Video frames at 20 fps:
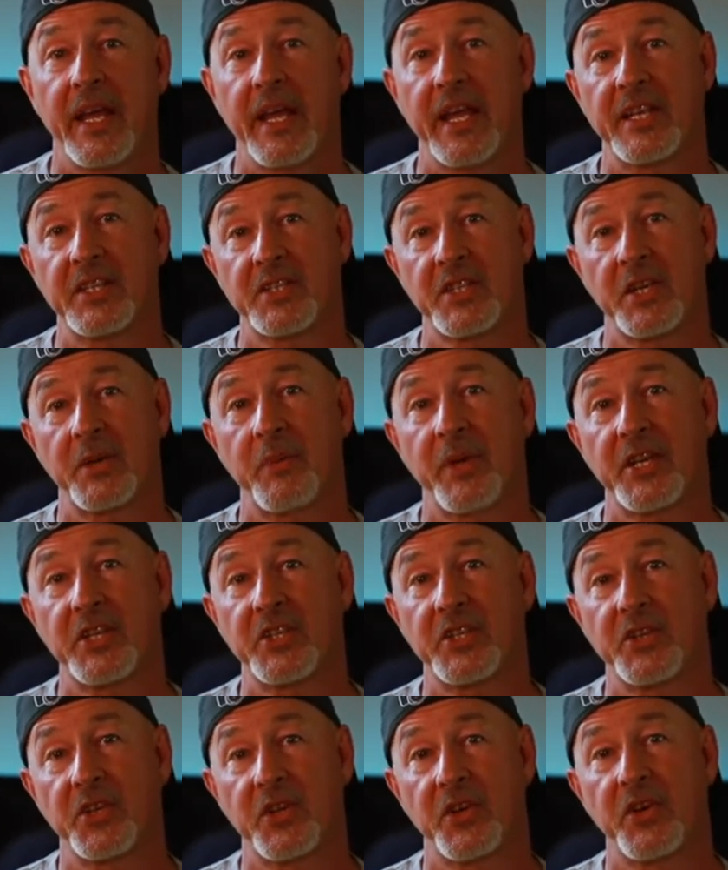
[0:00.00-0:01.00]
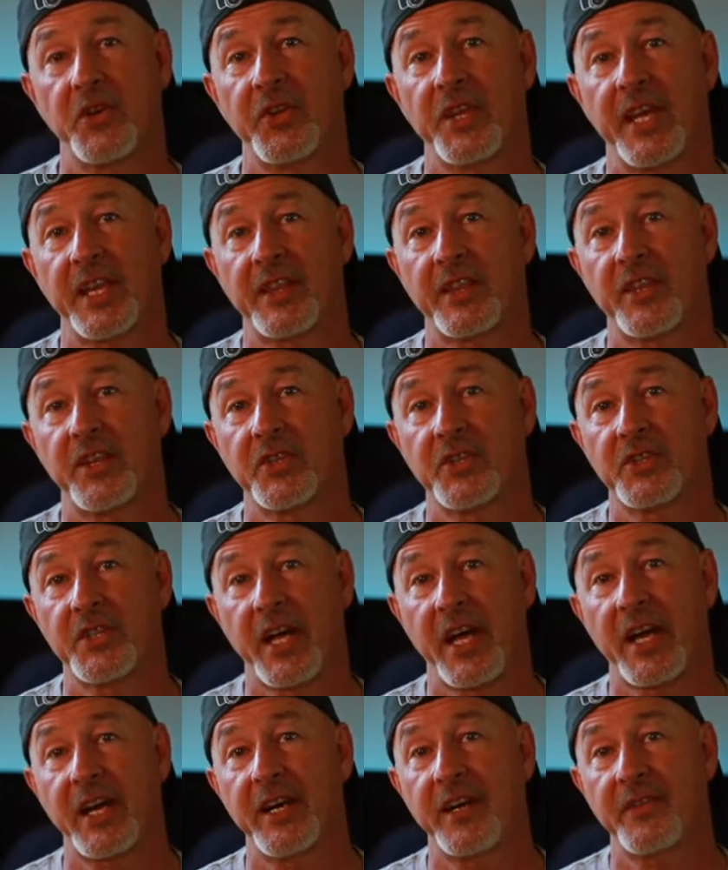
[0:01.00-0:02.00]
it's going to make sure that there's
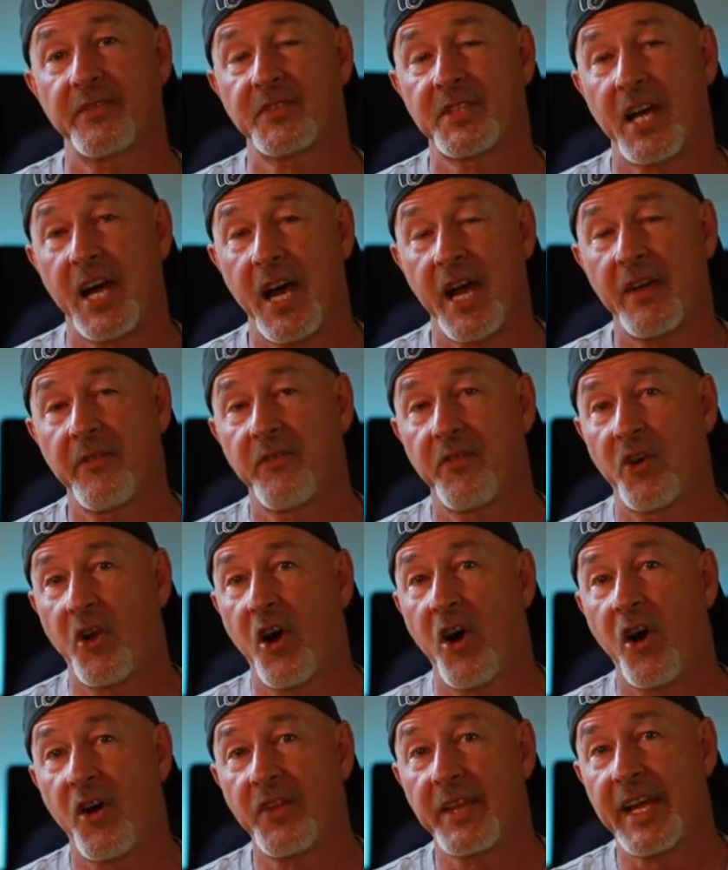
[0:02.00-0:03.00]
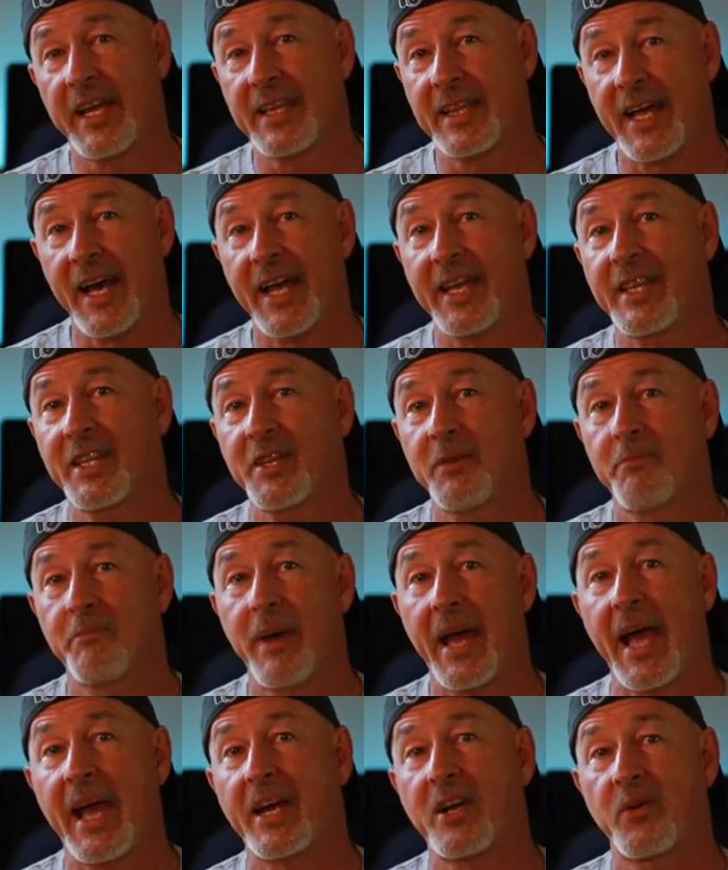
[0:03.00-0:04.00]
not enough time for all that light in the
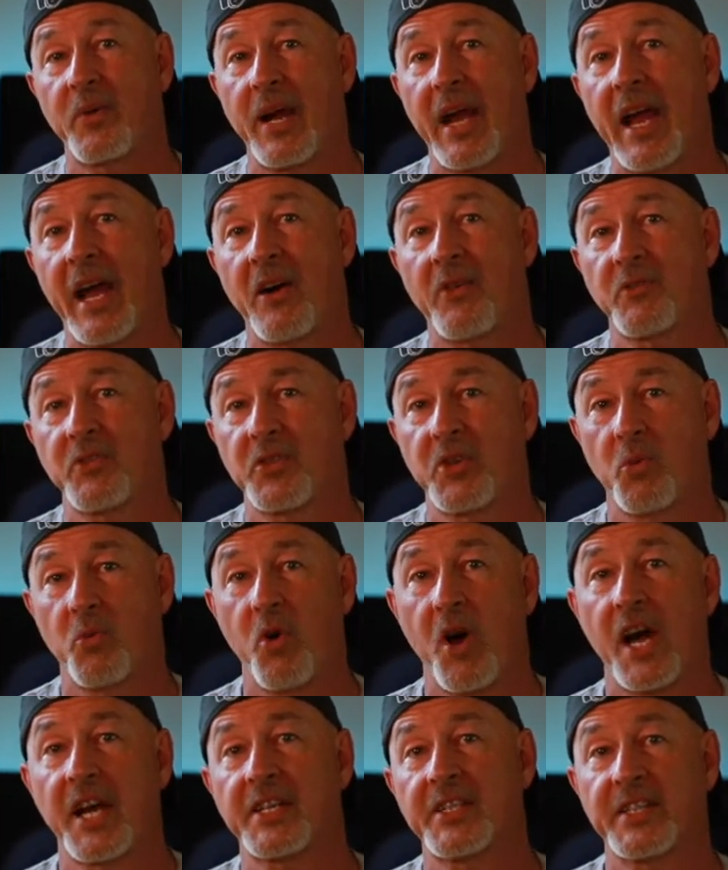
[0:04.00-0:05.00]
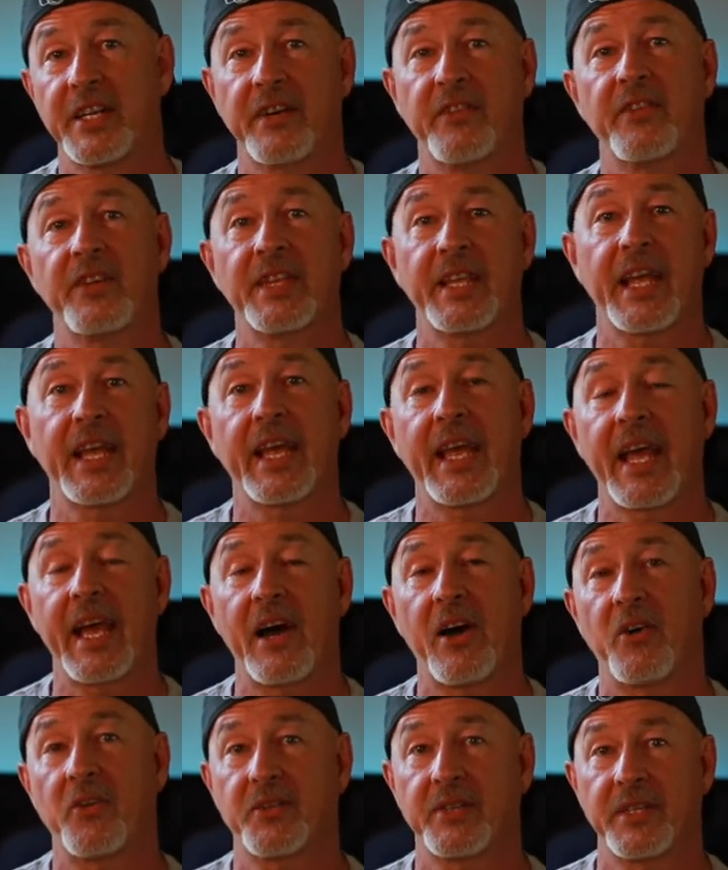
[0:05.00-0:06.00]
background to wash everything
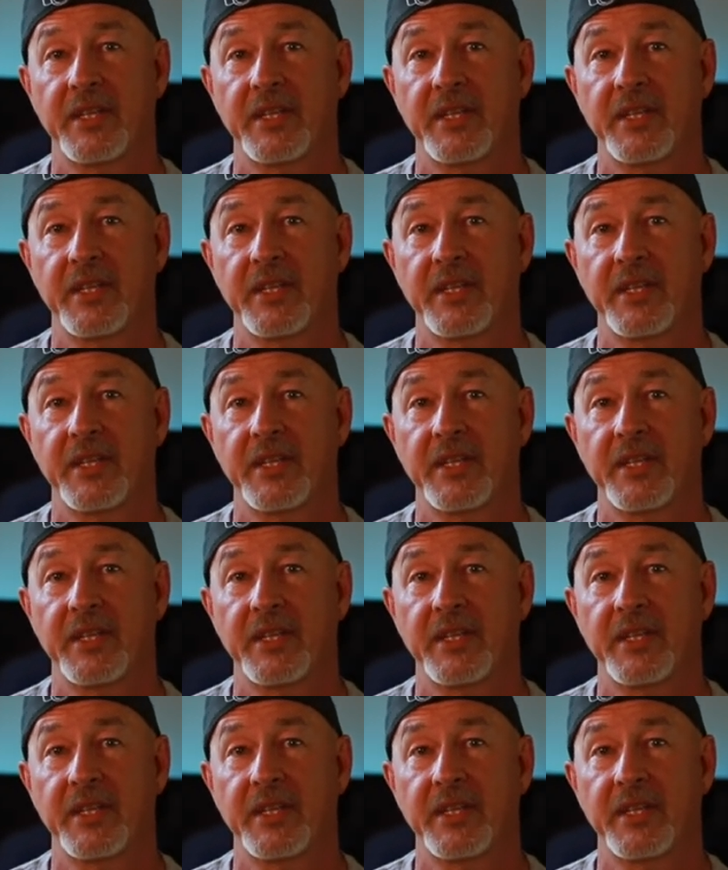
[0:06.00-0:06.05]
out.